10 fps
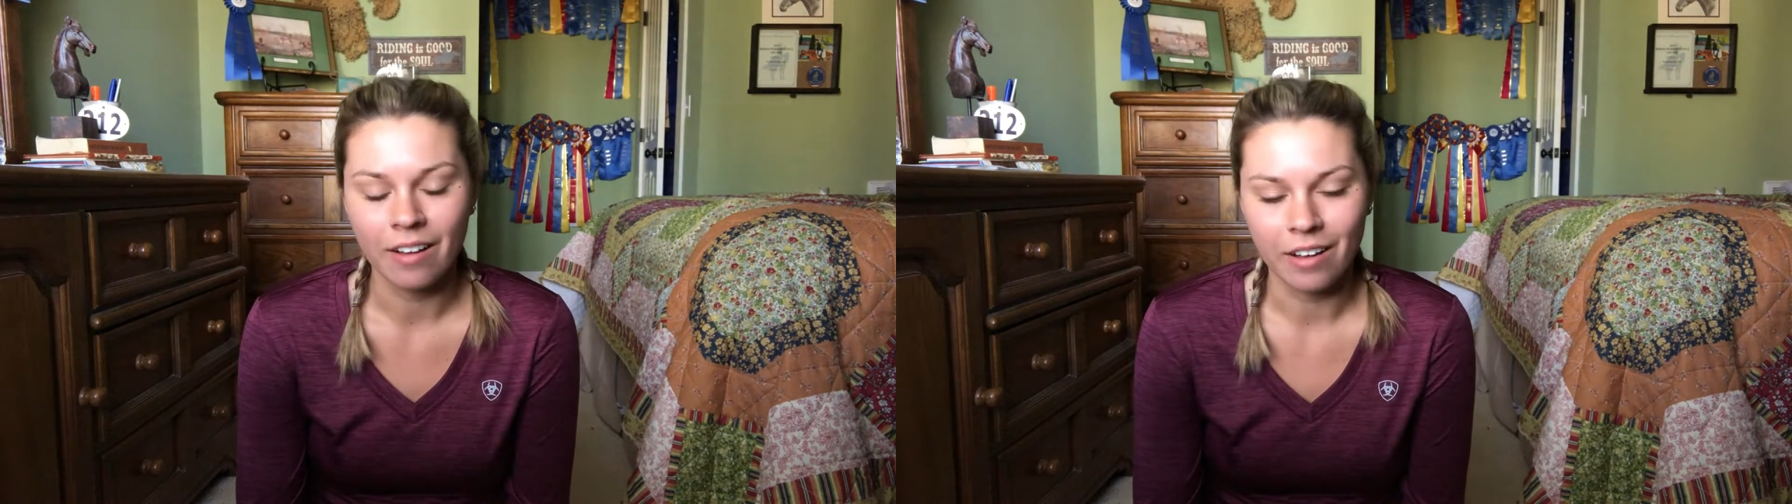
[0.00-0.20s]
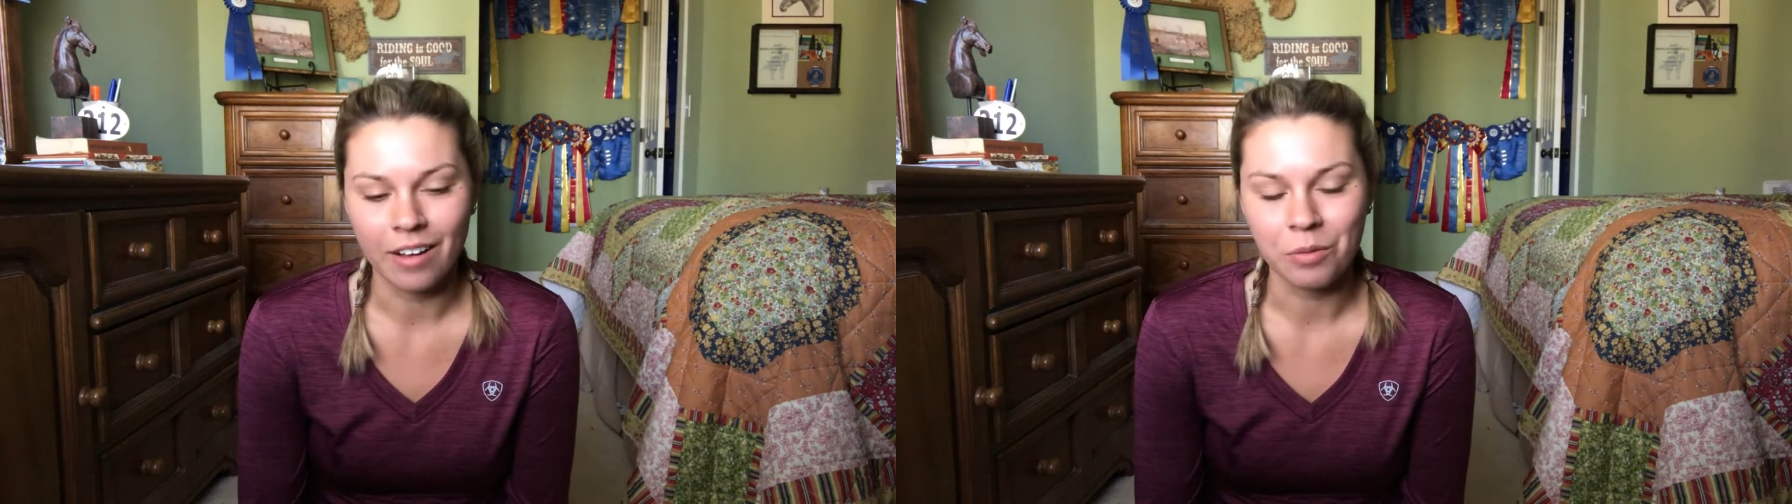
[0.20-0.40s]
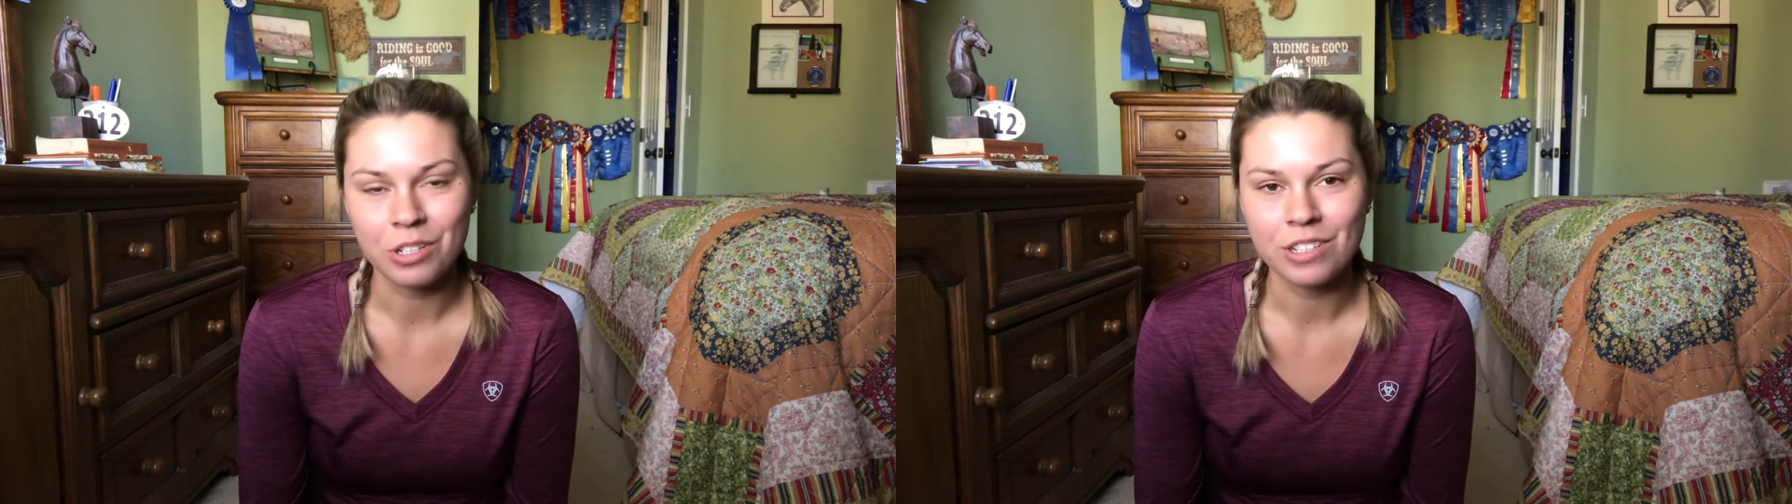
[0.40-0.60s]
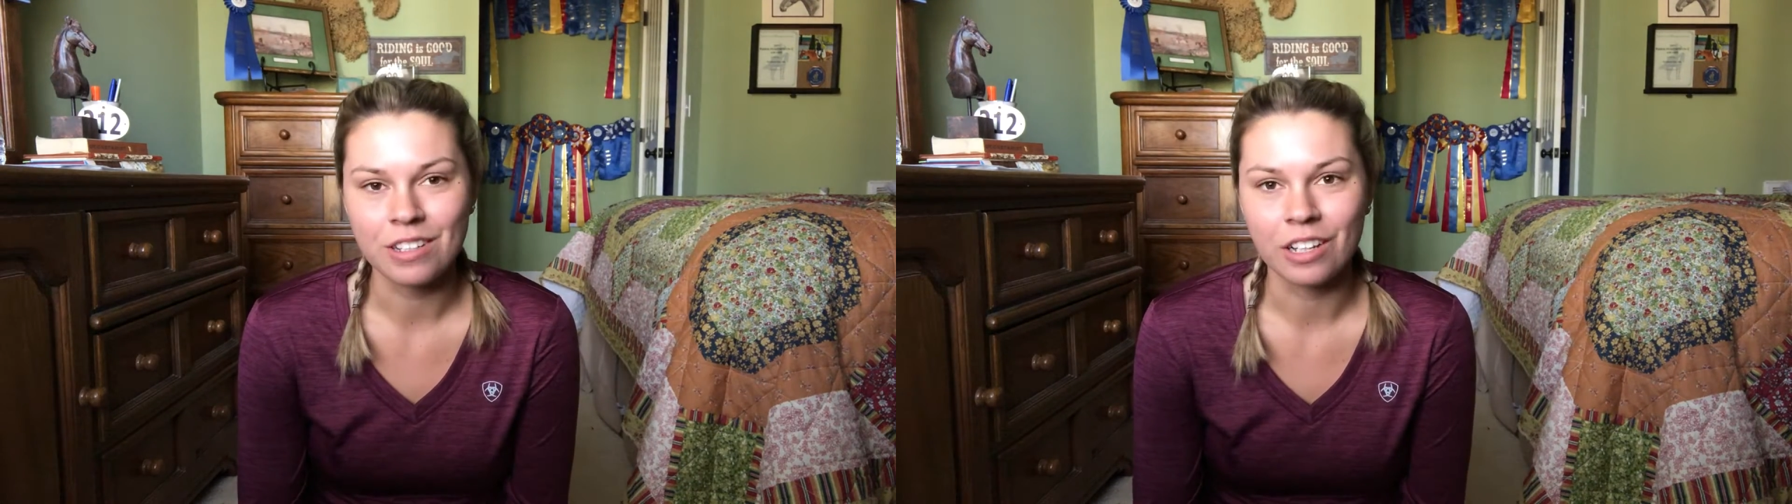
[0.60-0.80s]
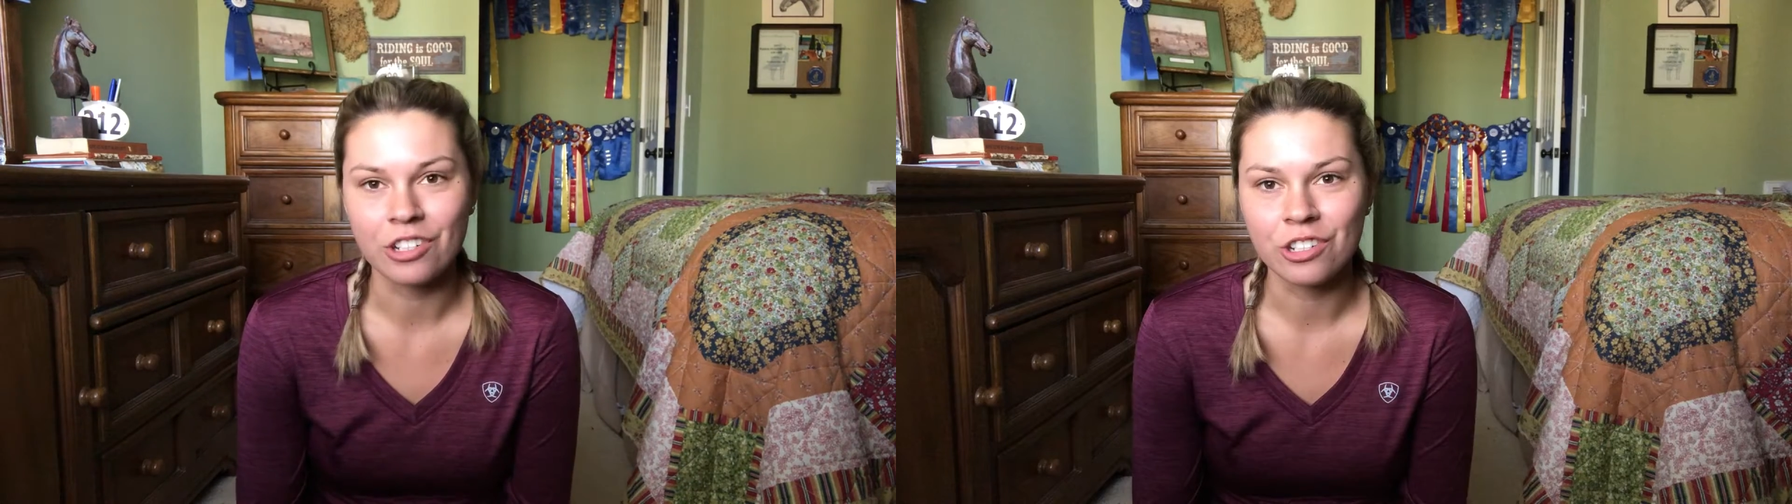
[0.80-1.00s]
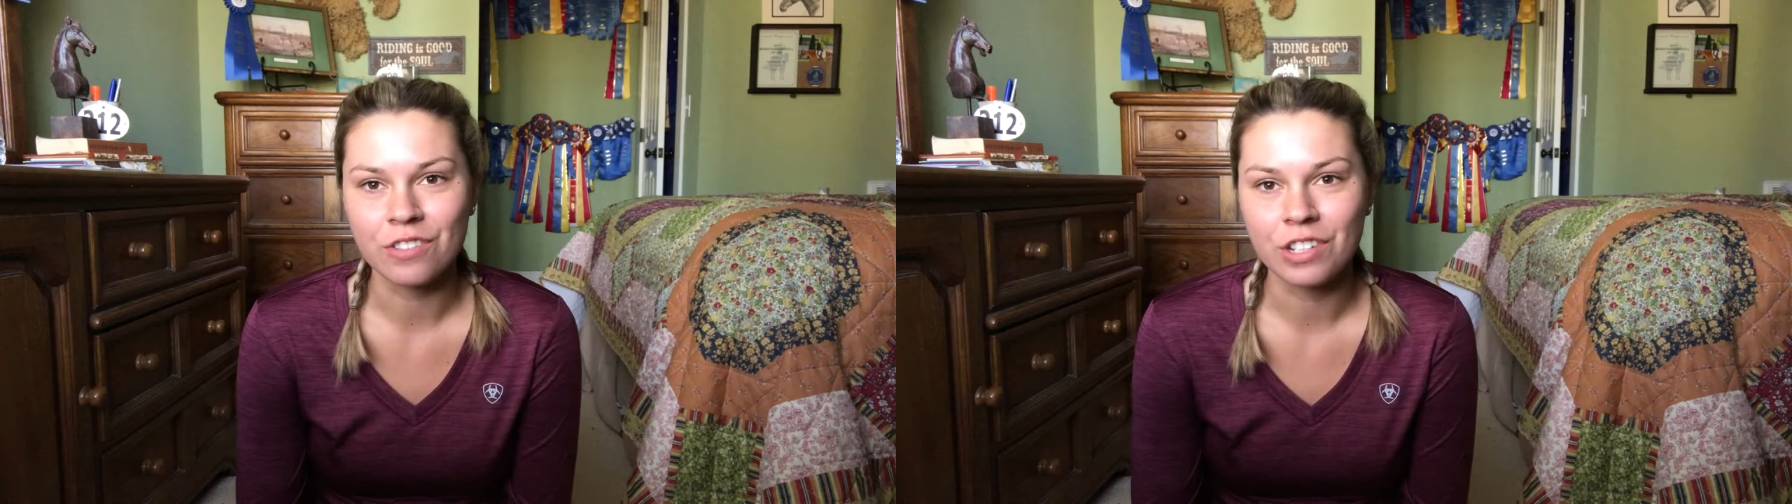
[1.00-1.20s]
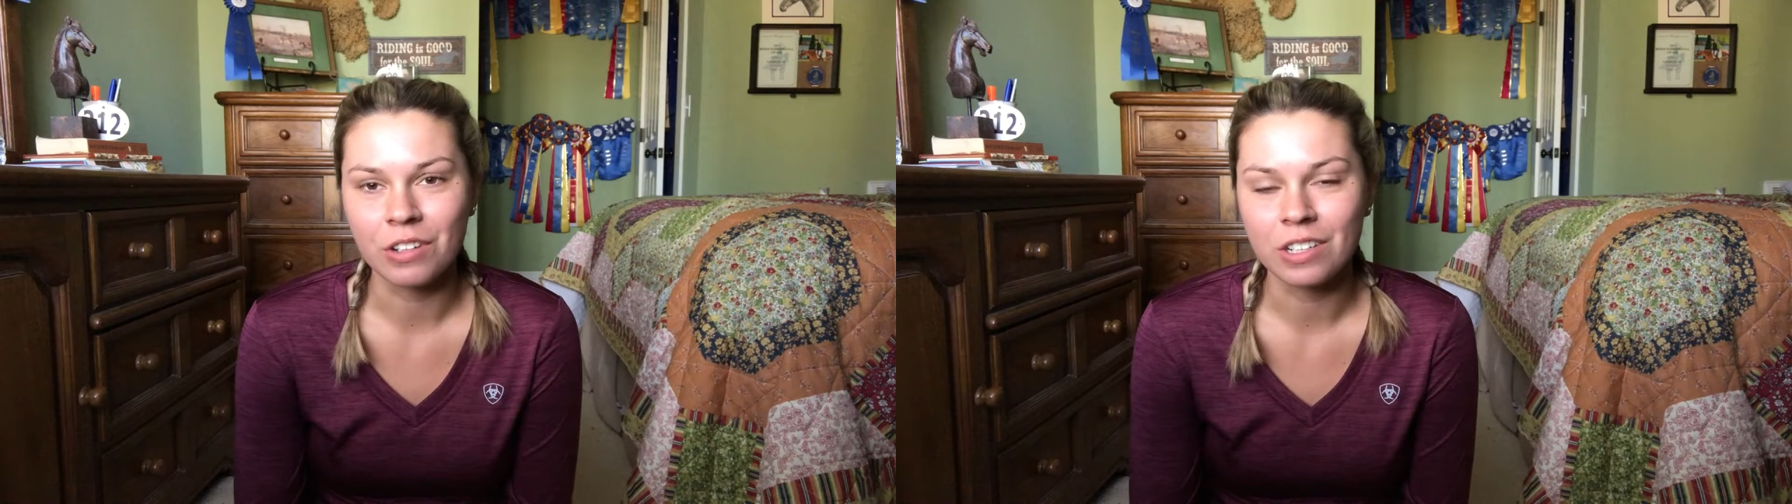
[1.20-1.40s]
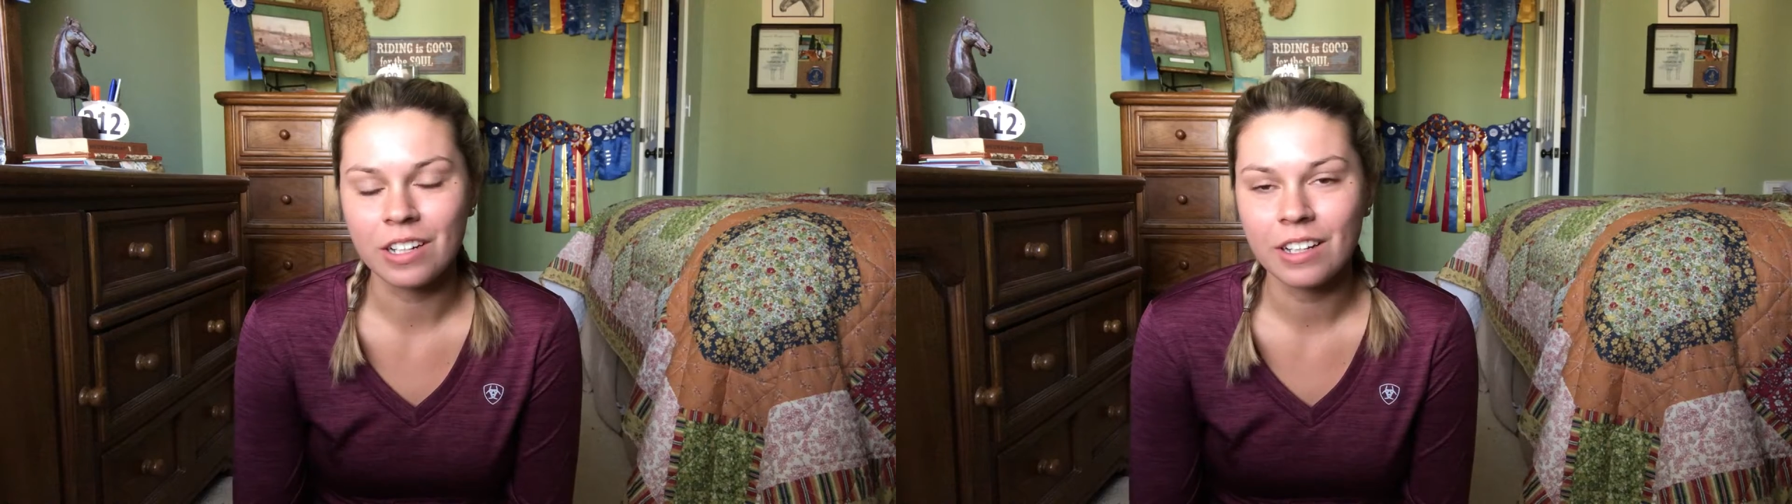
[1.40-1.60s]
uh, which is The Legend of
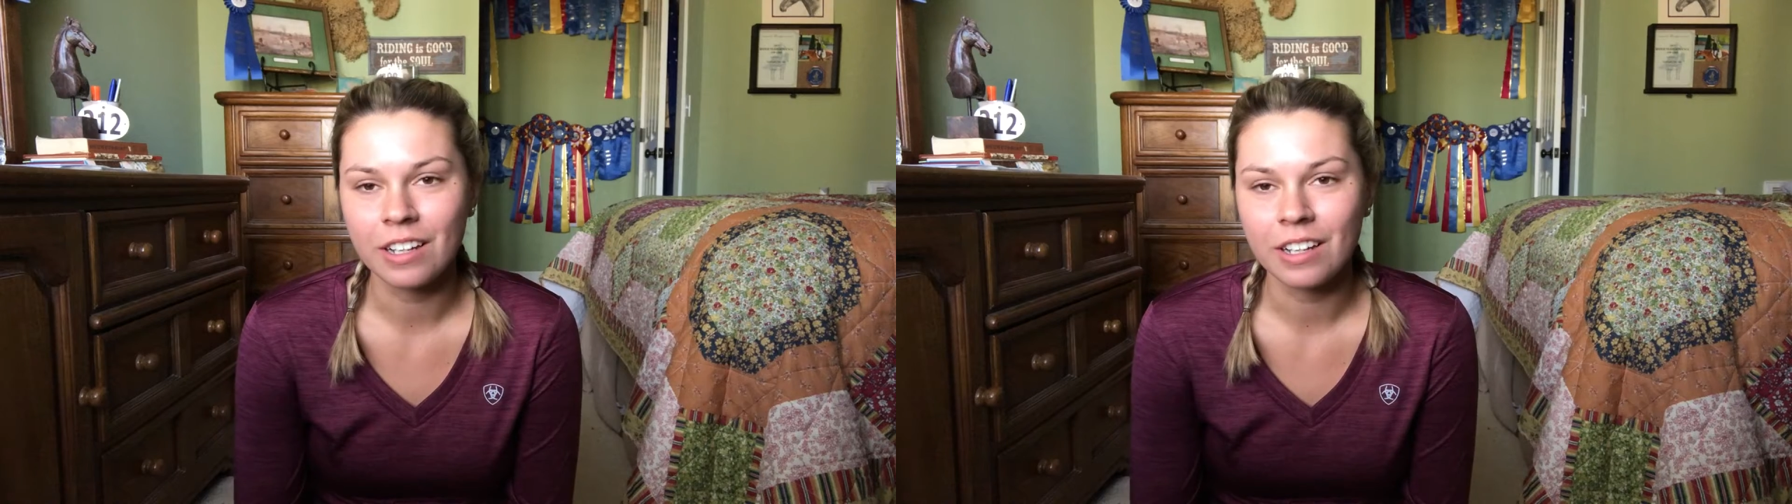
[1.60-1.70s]
Zelda.